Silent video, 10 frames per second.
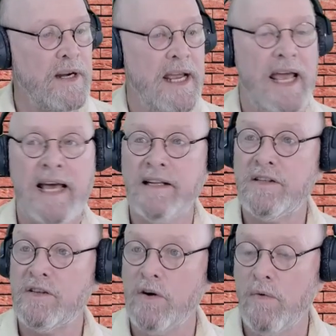and
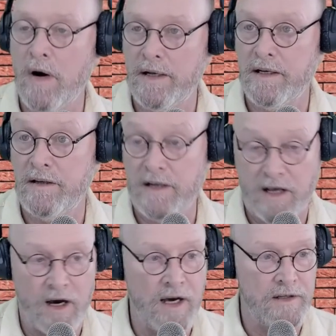so
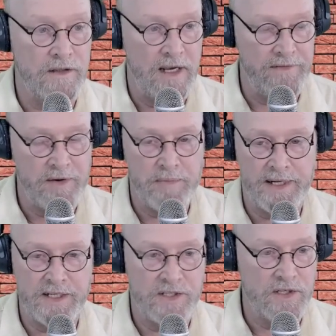on
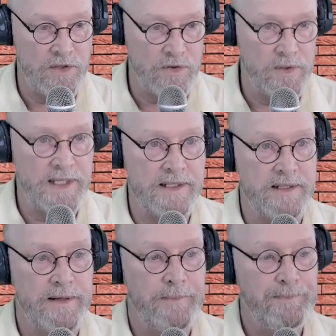everybody's to-do
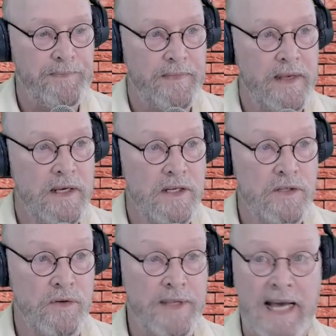list.
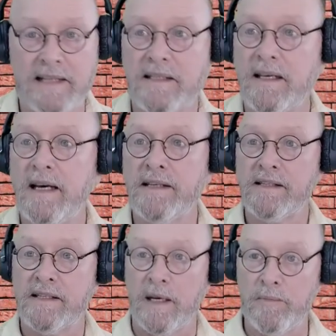So that's a
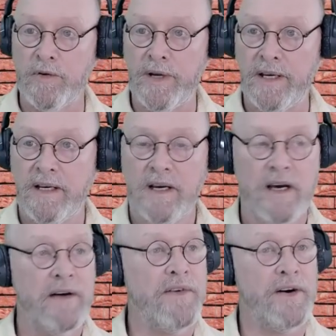summary
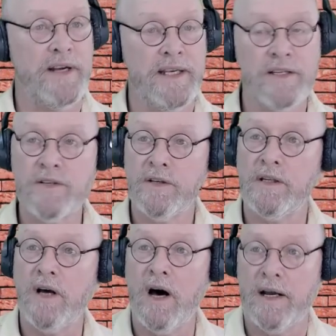of our
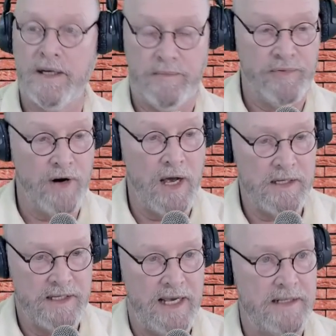internal audit
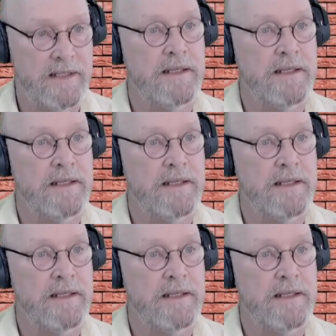process.